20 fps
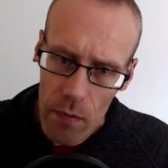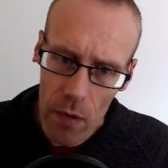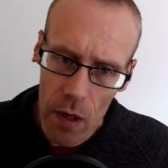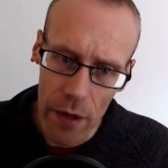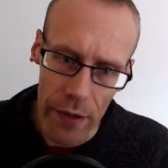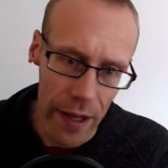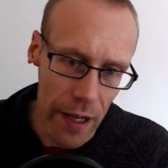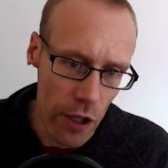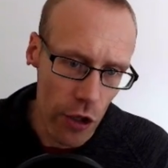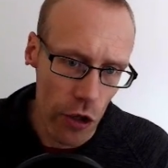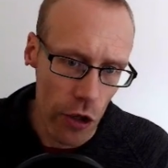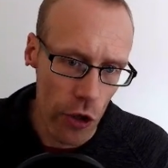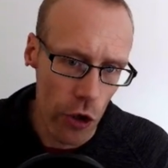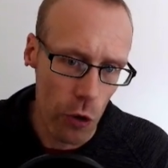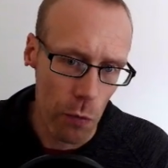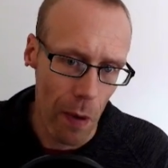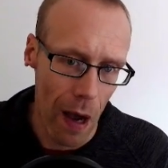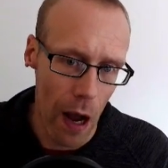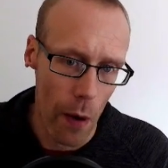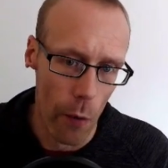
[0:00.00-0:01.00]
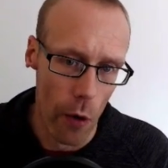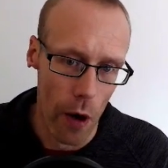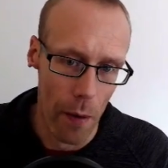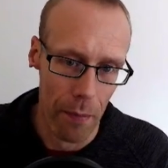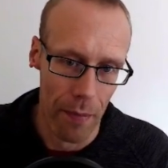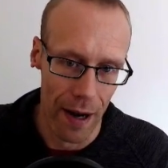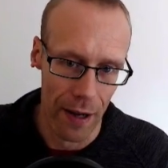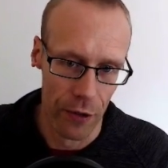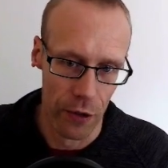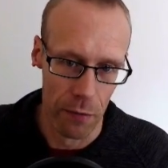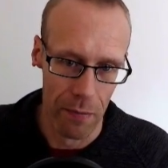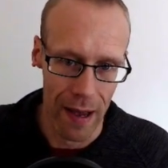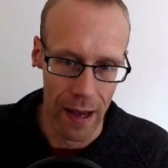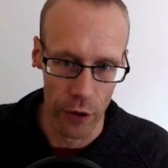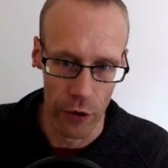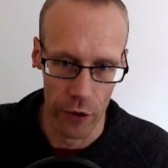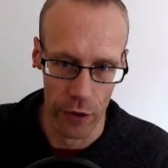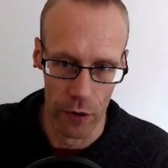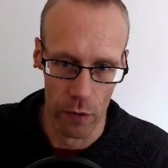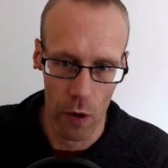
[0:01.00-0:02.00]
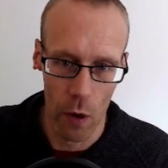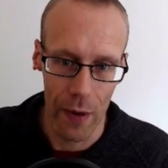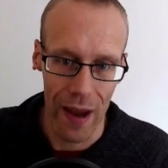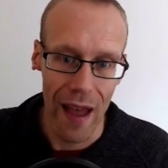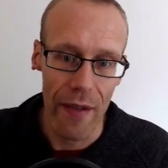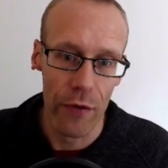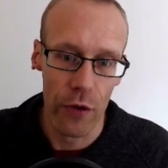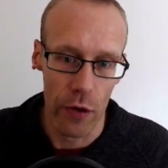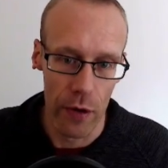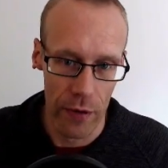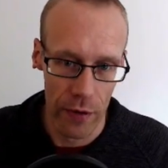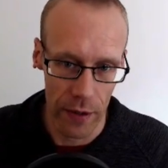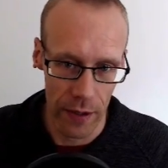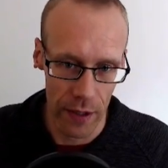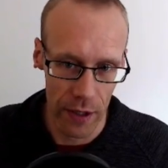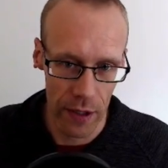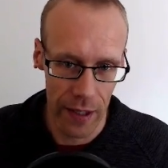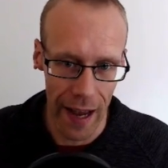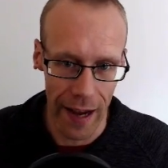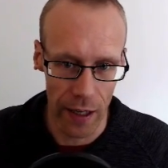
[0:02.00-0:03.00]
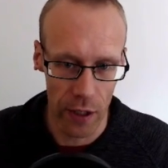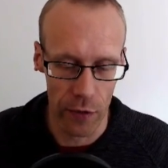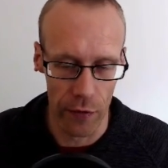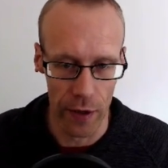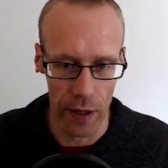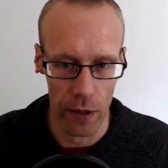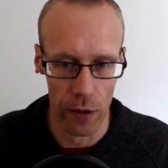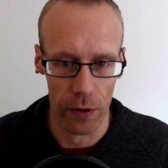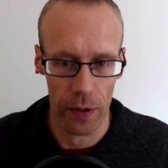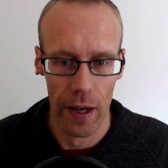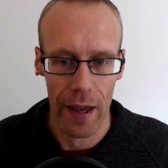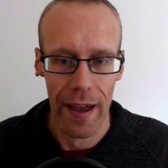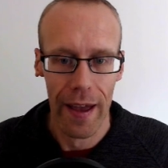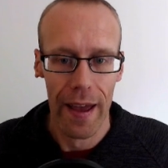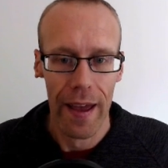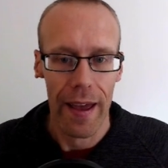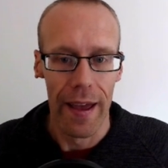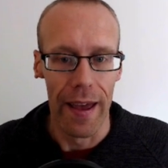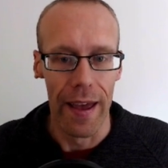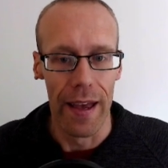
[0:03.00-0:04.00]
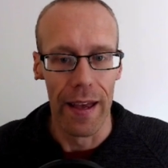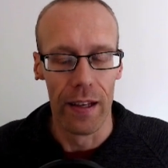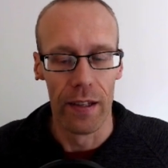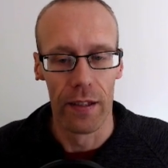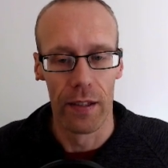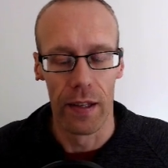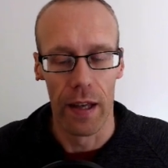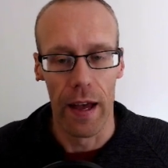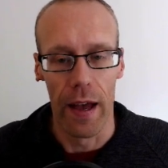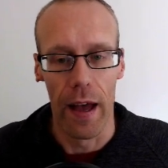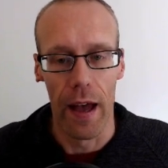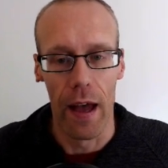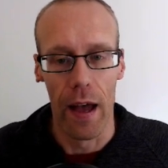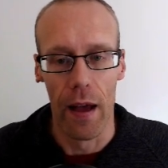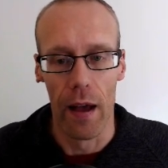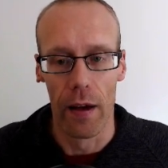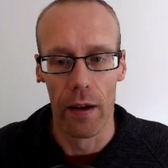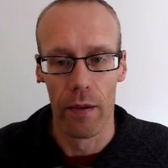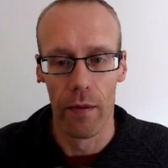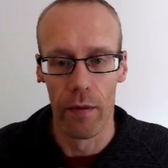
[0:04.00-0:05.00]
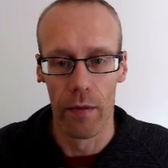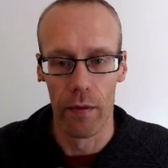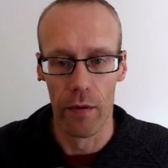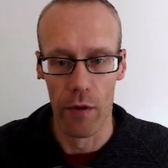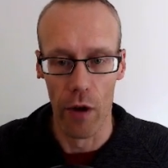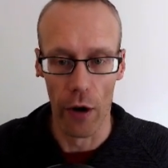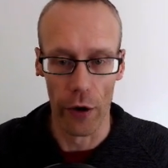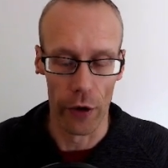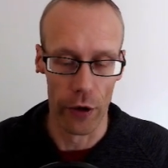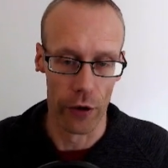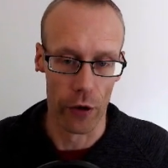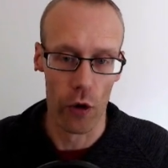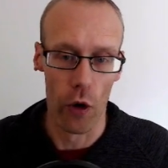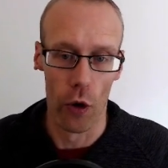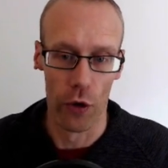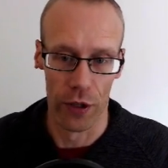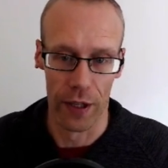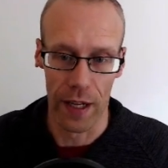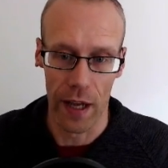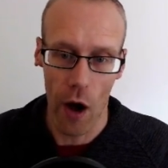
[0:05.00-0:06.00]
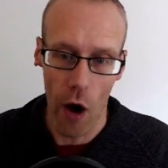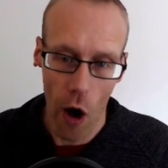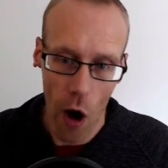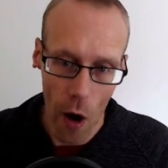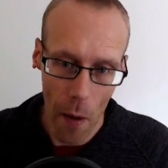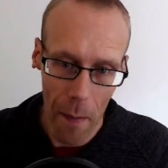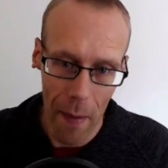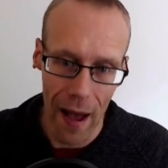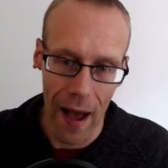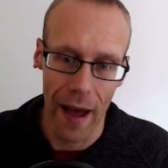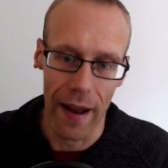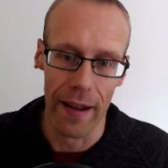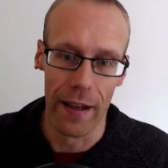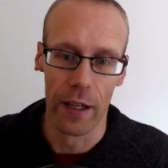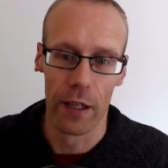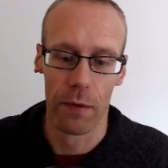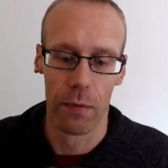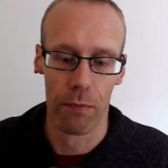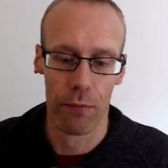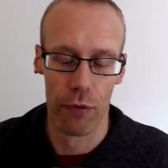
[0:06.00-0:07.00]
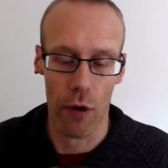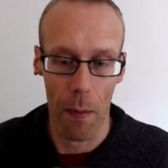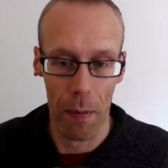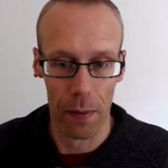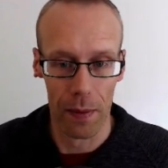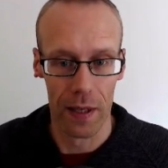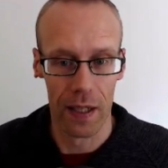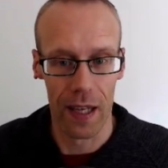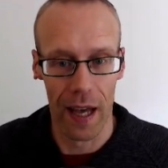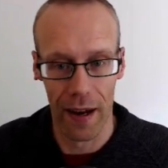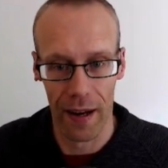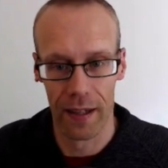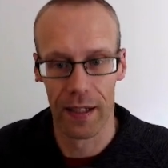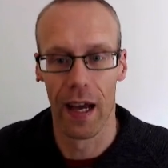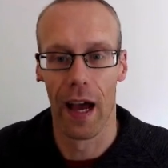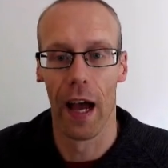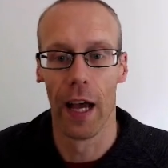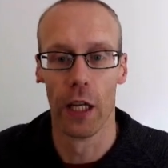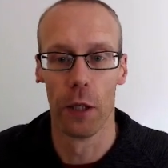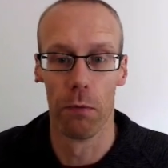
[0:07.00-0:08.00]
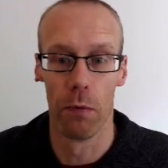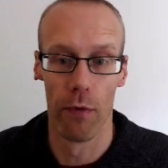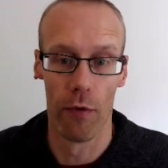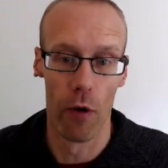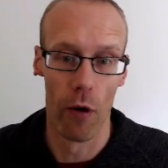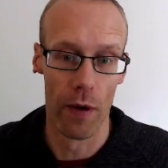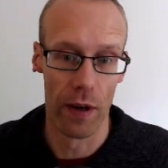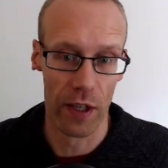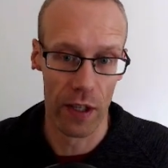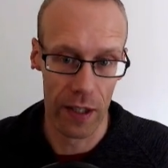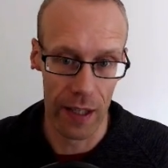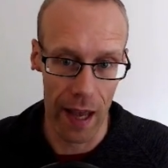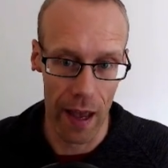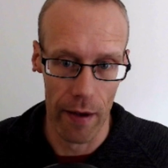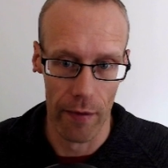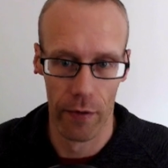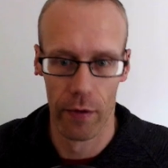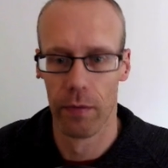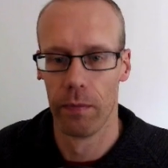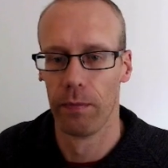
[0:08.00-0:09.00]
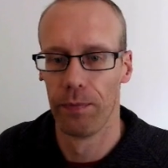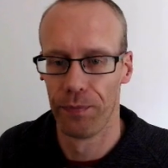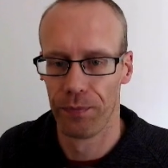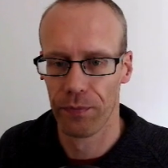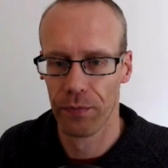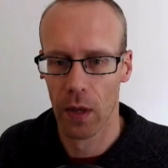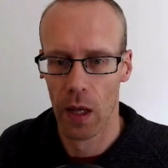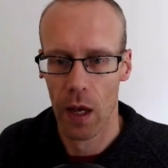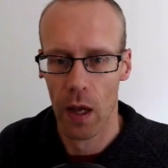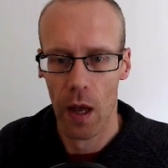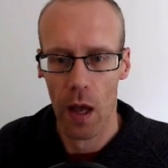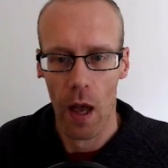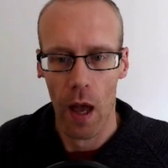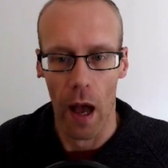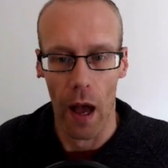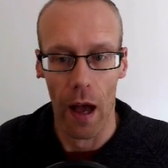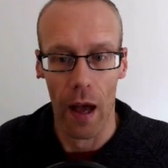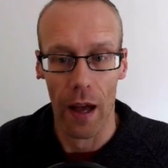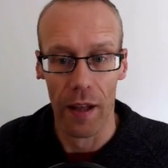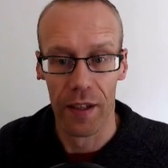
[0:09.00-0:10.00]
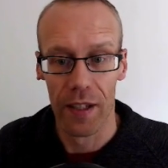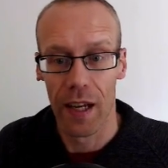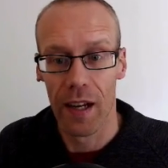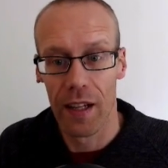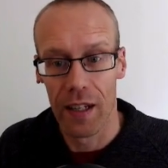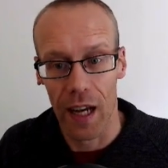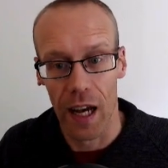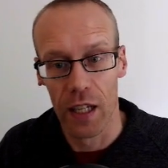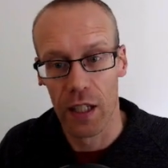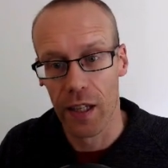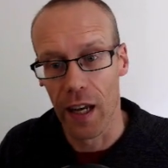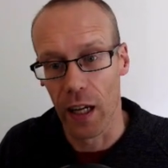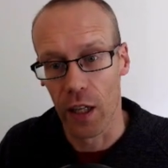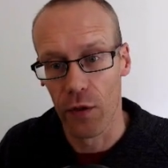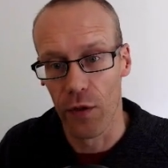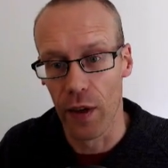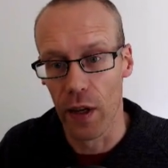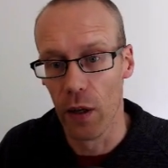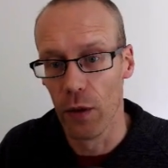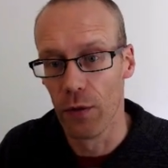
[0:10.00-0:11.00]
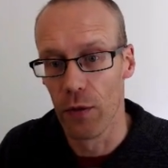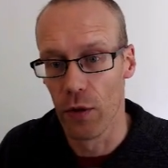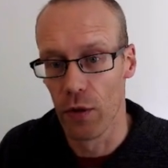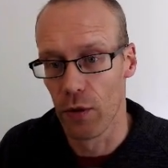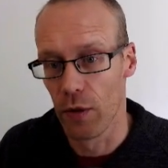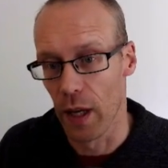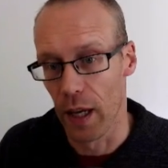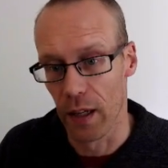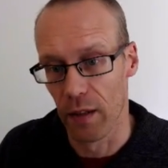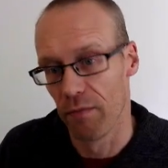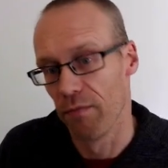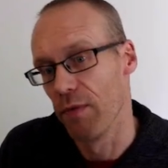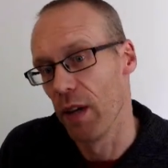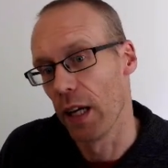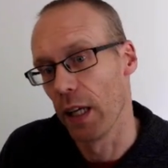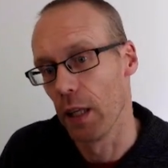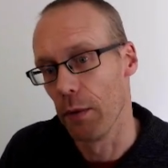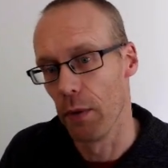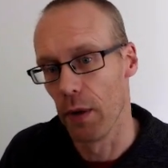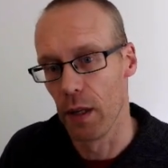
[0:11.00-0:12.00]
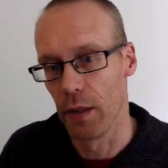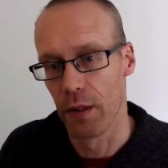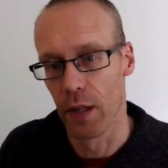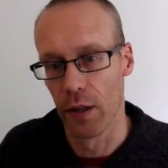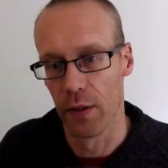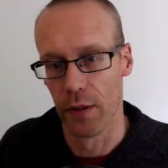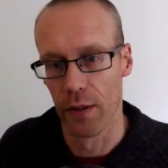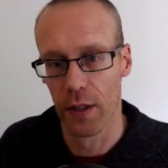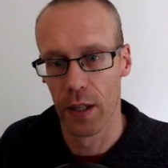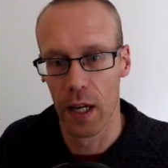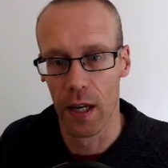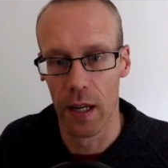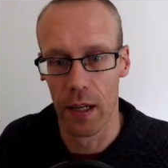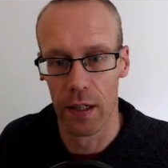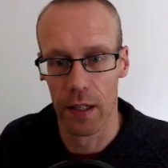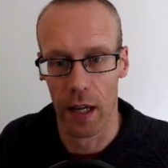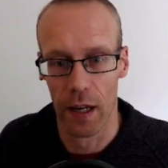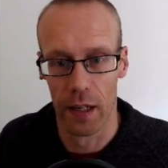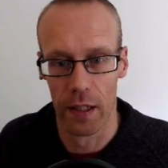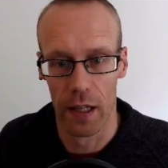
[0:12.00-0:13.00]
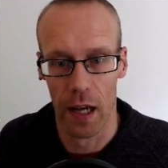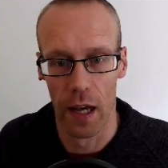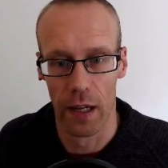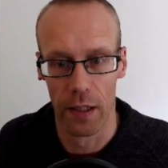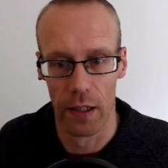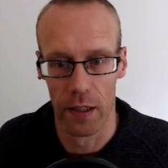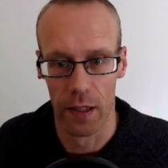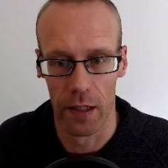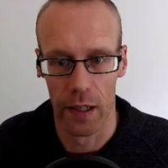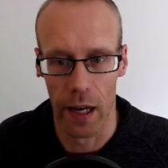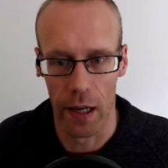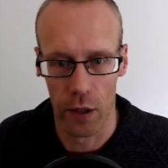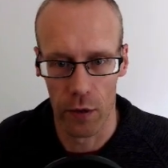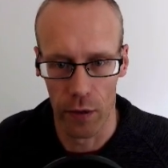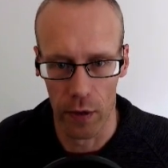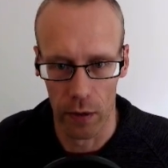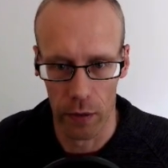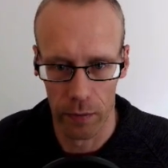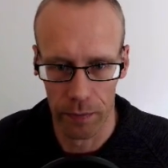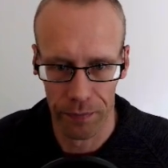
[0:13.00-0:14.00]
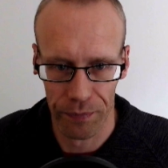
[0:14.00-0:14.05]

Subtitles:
that is used by WordPress to make sure that what we enter into this text field is not going to cause any harm and it's properly sanitized before it's saved. And sanitized text field does exactly what it says on the tin, it sanitizes the text field.